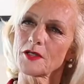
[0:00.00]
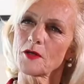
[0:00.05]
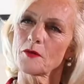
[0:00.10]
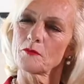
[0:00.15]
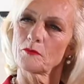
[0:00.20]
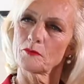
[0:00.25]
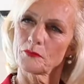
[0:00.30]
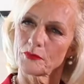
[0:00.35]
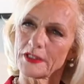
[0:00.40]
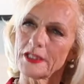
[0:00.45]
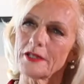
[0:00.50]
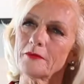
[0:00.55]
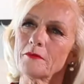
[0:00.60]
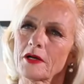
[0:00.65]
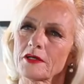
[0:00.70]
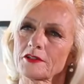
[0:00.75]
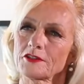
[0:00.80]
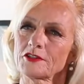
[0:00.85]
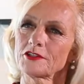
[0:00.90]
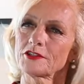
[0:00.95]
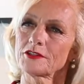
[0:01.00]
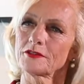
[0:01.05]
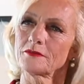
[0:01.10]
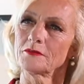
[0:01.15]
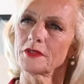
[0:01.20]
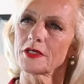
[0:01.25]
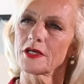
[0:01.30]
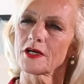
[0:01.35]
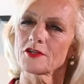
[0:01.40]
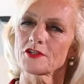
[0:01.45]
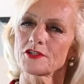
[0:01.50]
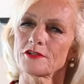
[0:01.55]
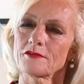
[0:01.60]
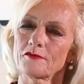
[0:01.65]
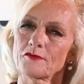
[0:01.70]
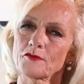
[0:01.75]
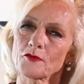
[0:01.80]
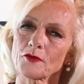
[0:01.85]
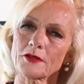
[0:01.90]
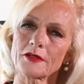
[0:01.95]
Pretty much, because the
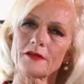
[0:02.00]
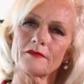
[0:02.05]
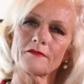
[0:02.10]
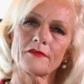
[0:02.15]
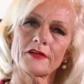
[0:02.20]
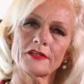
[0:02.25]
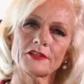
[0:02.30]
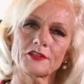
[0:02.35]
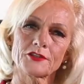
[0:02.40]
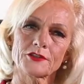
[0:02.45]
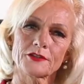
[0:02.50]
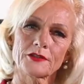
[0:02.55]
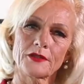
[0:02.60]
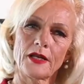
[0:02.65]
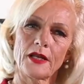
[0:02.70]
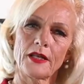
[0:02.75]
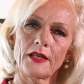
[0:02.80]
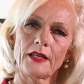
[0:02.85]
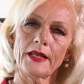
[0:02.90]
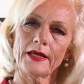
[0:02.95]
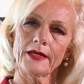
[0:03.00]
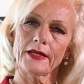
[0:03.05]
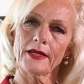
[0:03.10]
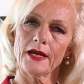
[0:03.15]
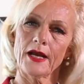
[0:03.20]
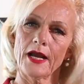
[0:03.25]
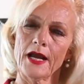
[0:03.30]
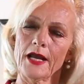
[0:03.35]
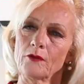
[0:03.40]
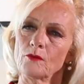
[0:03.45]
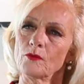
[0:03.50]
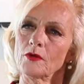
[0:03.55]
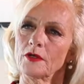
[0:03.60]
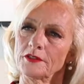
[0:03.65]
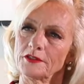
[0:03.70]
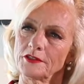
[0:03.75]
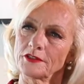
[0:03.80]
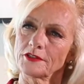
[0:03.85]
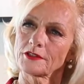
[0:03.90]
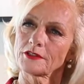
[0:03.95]
foreign investor, like I
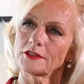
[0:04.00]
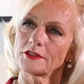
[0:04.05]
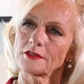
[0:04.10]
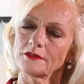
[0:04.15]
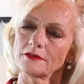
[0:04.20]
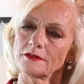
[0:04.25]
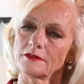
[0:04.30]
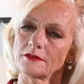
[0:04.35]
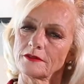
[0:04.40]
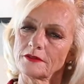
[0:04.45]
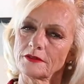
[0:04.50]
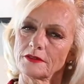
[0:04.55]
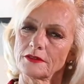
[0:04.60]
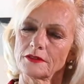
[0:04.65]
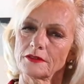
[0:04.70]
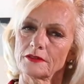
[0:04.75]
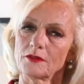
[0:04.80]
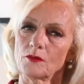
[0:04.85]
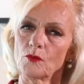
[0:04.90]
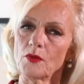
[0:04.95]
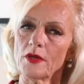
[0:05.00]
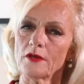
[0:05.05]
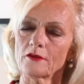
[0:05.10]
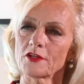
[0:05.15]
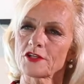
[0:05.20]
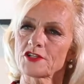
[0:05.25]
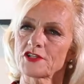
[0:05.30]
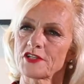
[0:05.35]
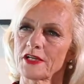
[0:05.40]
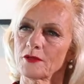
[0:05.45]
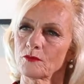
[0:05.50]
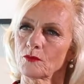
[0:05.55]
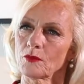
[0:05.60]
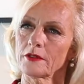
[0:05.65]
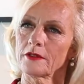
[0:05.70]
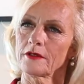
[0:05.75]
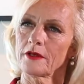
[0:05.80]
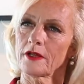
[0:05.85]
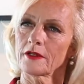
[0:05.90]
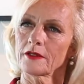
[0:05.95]
was, we understand one
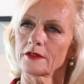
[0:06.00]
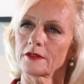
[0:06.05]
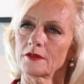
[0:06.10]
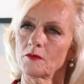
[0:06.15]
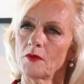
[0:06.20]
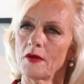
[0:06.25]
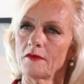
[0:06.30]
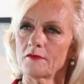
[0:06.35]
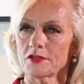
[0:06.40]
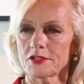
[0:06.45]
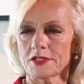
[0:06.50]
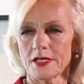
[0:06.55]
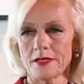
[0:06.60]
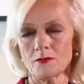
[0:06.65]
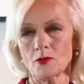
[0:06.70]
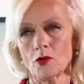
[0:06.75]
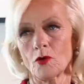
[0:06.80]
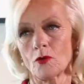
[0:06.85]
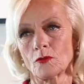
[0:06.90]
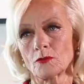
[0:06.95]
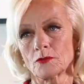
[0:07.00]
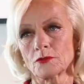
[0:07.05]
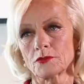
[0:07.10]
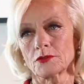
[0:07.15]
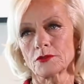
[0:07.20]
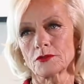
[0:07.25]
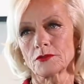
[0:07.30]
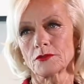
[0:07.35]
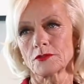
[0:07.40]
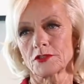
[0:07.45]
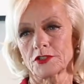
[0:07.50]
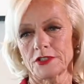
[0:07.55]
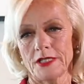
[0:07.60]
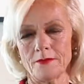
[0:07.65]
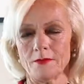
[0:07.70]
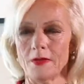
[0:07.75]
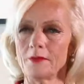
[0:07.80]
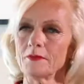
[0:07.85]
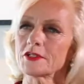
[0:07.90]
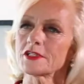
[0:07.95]
another. We have the same goals, same
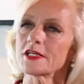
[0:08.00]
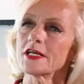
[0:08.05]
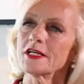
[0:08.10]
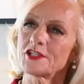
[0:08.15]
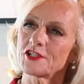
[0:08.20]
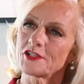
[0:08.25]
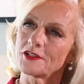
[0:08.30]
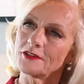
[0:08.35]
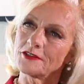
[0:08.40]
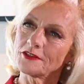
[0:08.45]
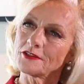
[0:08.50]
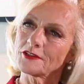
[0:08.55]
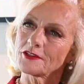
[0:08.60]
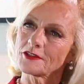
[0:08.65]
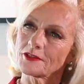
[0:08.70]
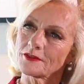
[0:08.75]
limitations,